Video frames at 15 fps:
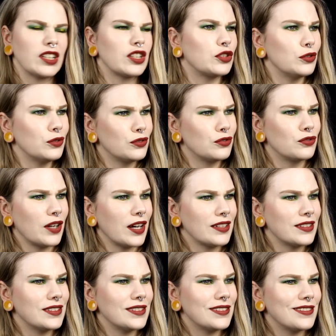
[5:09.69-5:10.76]
Good
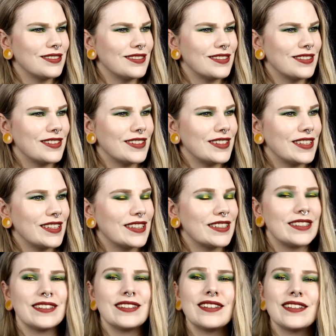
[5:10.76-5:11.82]
run.
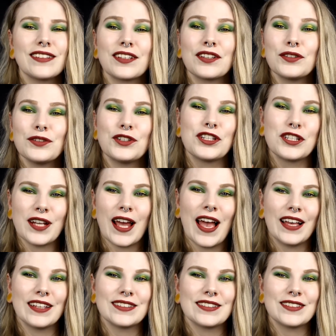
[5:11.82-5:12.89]
This is a good
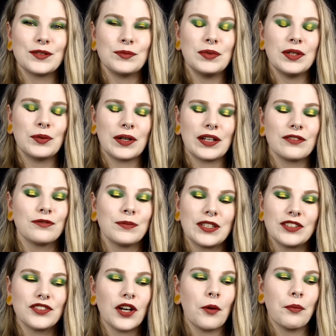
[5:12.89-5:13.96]
chance to be one of my
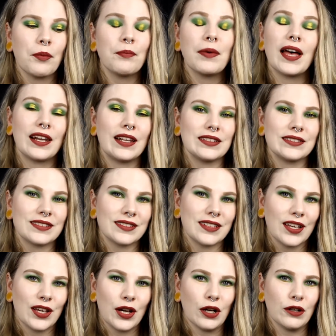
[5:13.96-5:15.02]
top palettes
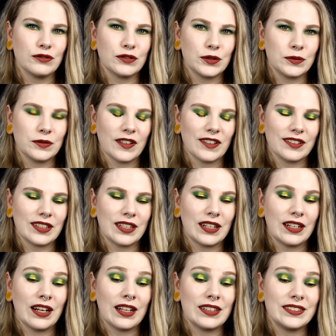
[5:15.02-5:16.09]
of
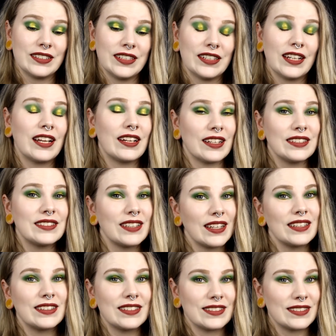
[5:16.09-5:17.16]
2019 and I'm
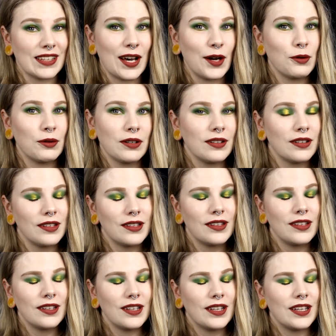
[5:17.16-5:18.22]
saying this now
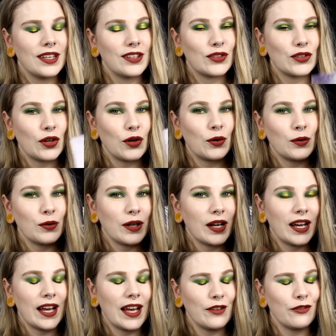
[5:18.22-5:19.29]
so
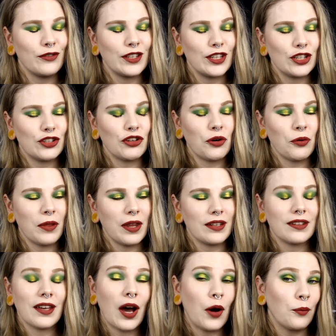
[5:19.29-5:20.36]
I think you know
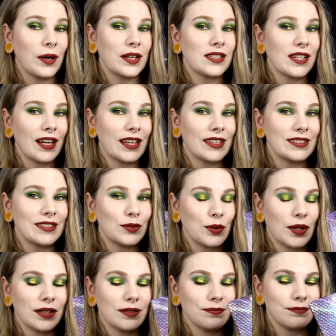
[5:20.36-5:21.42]
that how much I like this
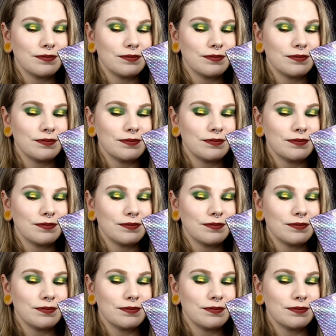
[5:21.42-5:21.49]
one.